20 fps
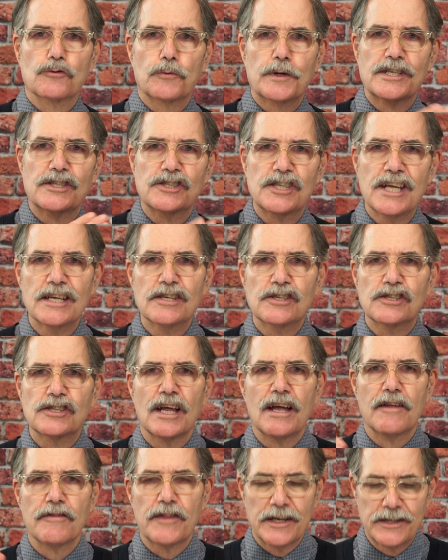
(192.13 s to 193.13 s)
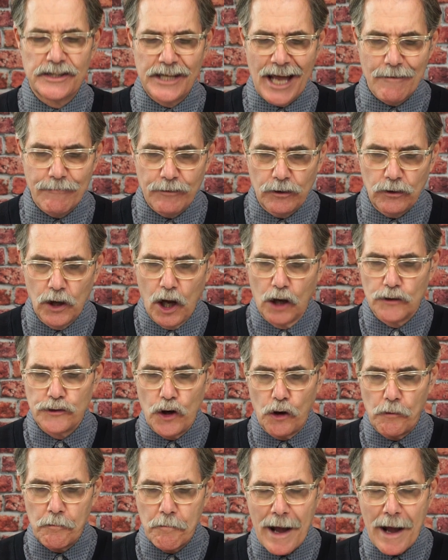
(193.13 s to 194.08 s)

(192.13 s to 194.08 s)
Resist the devil no